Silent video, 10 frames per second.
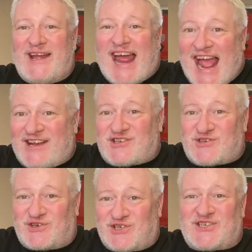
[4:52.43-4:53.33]

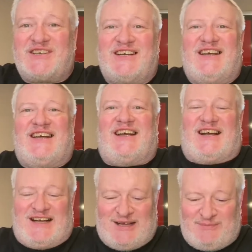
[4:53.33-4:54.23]
extras.
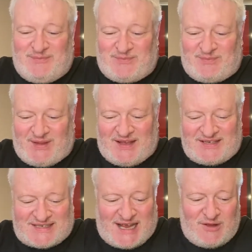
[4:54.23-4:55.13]

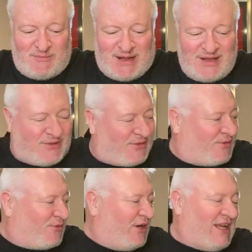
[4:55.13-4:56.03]
So my
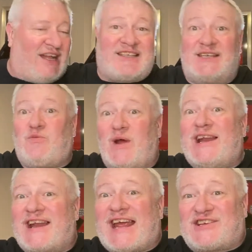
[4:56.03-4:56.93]
3, I did win
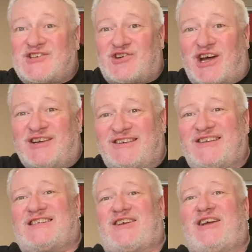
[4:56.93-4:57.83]
an extra.
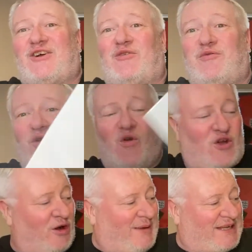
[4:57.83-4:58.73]
So I got 4
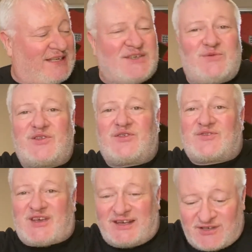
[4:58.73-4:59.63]
comics. These were
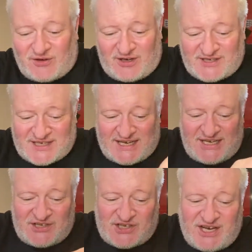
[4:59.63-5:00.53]
$10
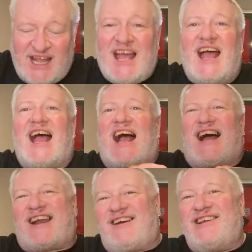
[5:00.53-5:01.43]
each.
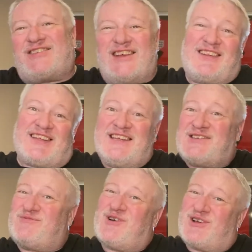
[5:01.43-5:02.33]
And I think these are
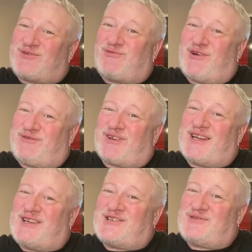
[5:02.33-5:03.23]
worth
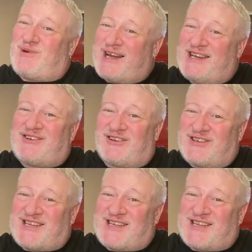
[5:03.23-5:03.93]
roughly $20